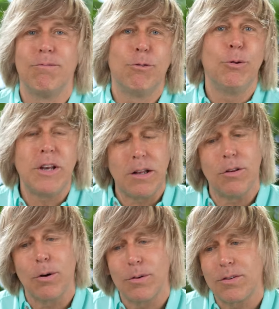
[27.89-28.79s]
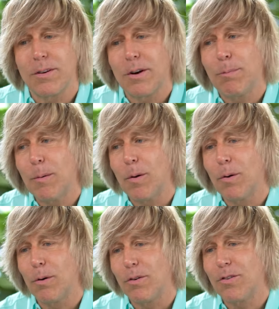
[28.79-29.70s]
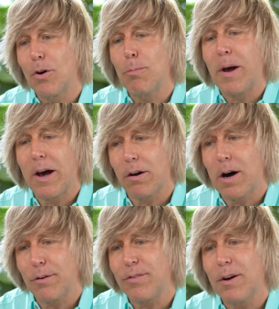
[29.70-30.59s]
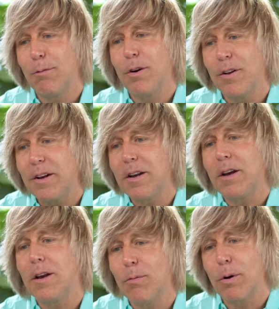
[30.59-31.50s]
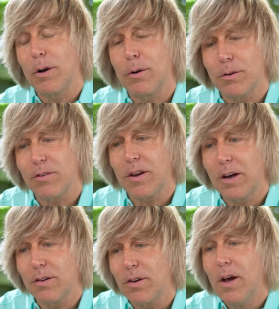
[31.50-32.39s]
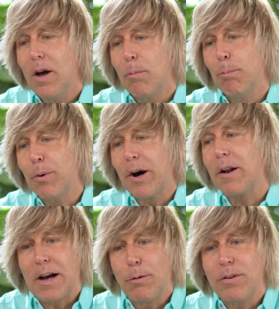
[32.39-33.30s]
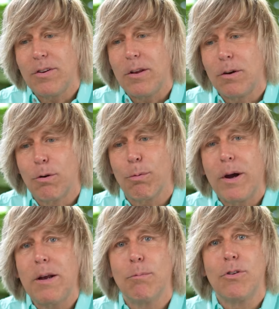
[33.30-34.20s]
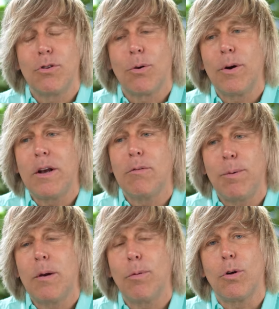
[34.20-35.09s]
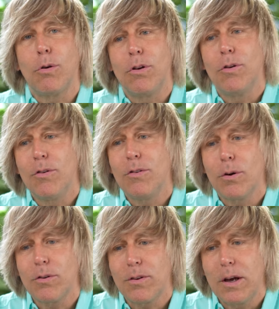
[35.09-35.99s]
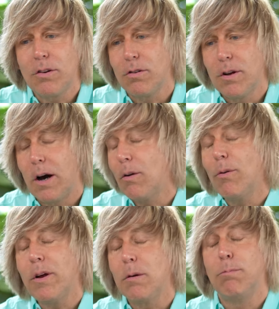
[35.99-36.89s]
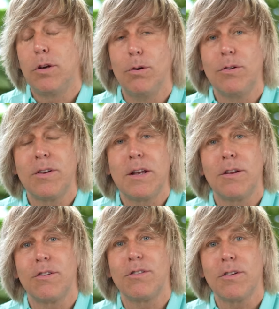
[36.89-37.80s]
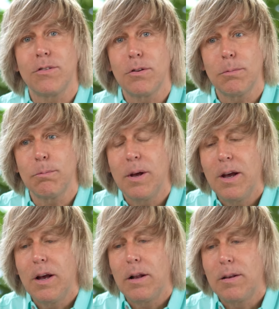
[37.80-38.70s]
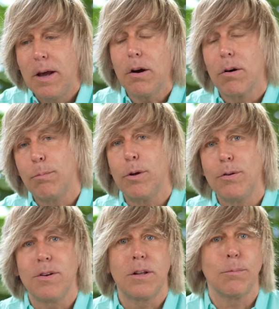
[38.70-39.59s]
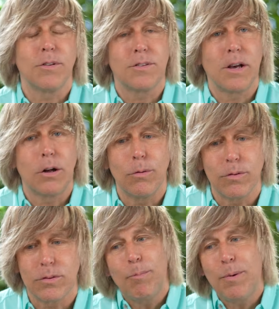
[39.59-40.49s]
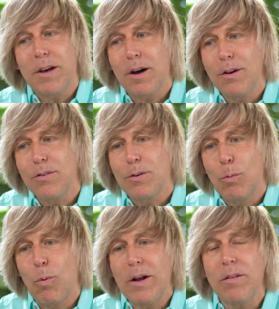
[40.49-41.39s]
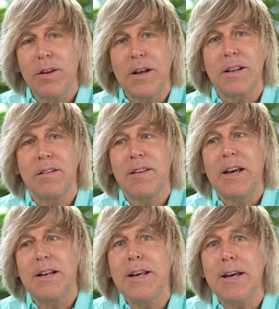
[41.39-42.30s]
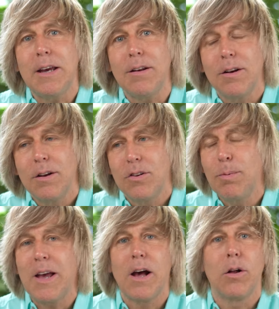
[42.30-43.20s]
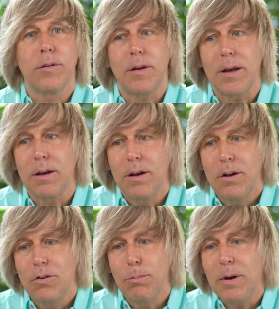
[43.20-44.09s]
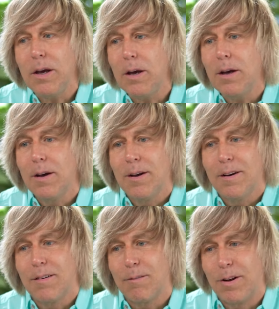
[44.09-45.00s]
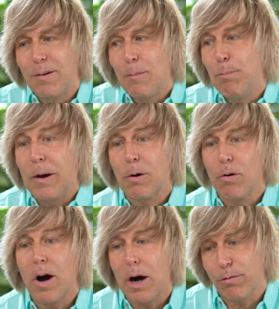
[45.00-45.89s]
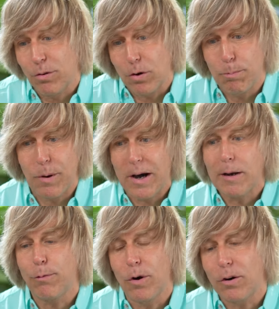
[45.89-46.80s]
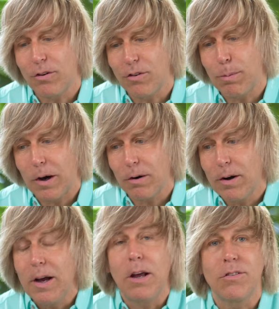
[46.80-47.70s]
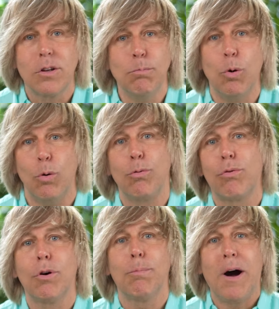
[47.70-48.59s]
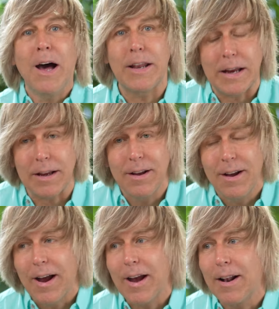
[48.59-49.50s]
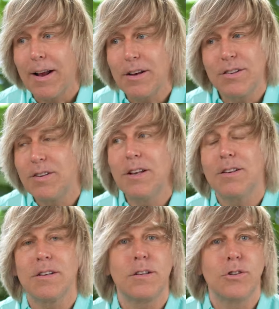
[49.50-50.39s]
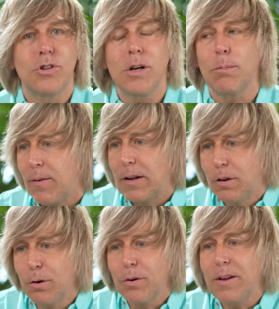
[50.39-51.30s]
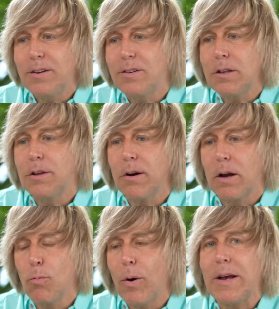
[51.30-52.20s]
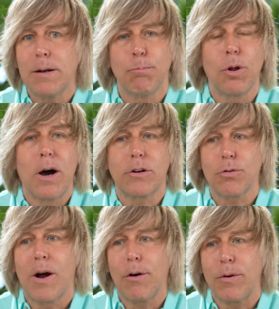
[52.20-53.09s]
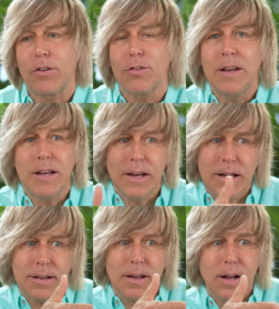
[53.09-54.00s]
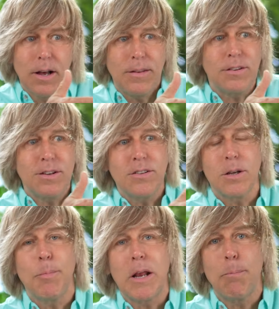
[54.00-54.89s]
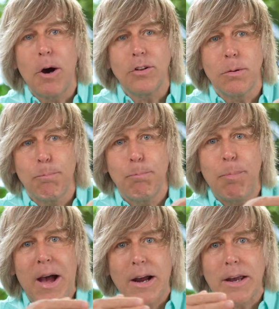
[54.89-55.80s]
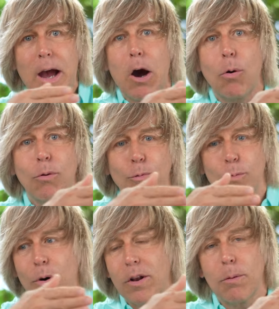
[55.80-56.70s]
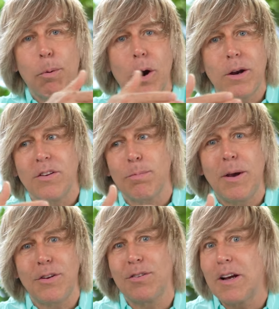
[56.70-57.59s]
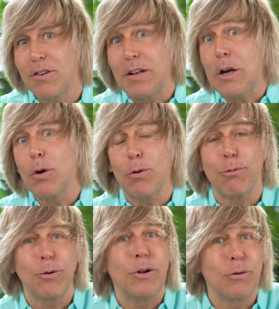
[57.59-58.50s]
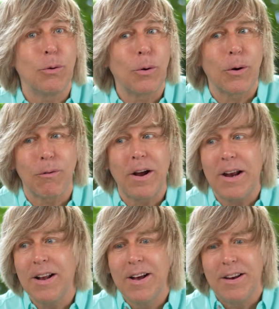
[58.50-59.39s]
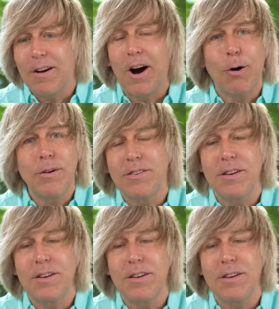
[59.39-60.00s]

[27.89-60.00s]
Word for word: who need those. You know, people who are so bad off, they really need one of those things. But I would say the great majority of people who use those things are not only abusing the system, they are abusing themselves. Because the one thing that they need to be healthy, to be better off so their body functions better, is to move their body. And you see this at the gym. They literally sit there and wait and block traffic so they can get that. They see somebody about to back out from one of the parking spaces that's near the front door, right? You always